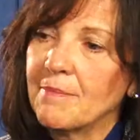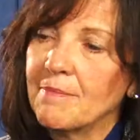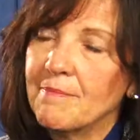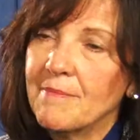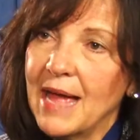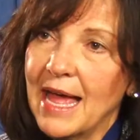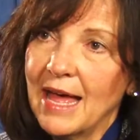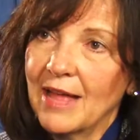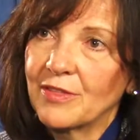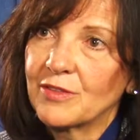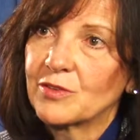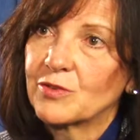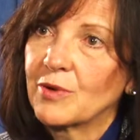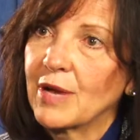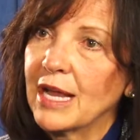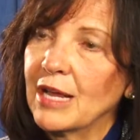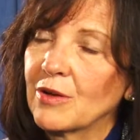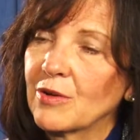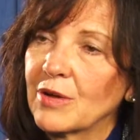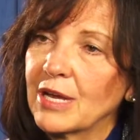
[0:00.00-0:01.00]
math
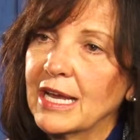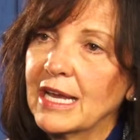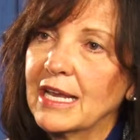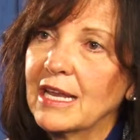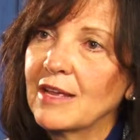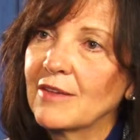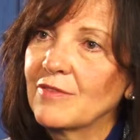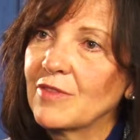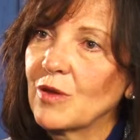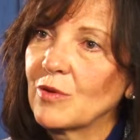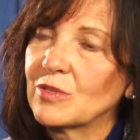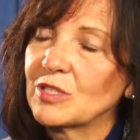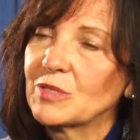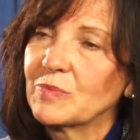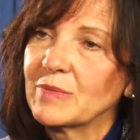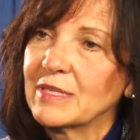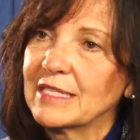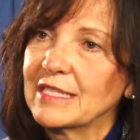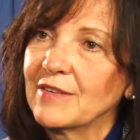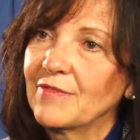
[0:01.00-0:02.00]
trainer, any of those
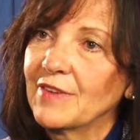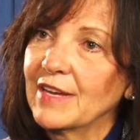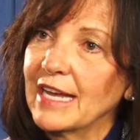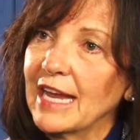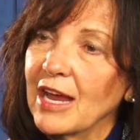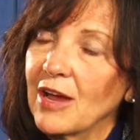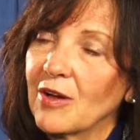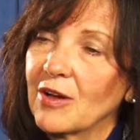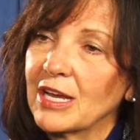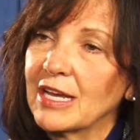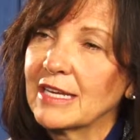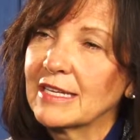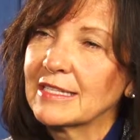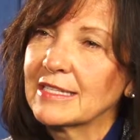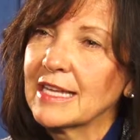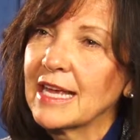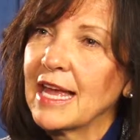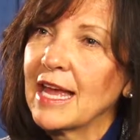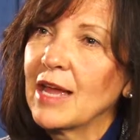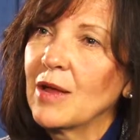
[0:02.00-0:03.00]
specific
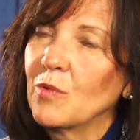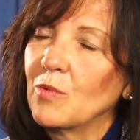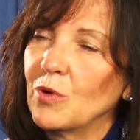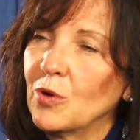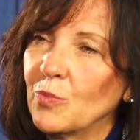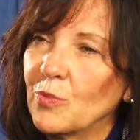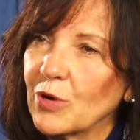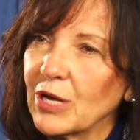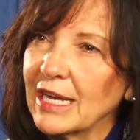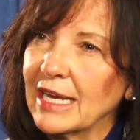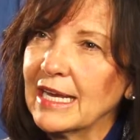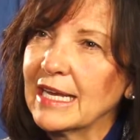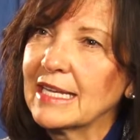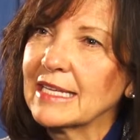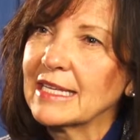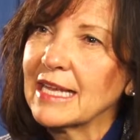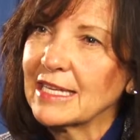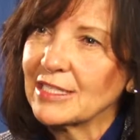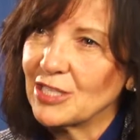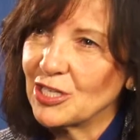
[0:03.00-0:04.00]
areas, we'll bring in
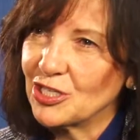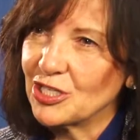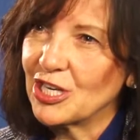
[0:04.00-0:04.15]
as a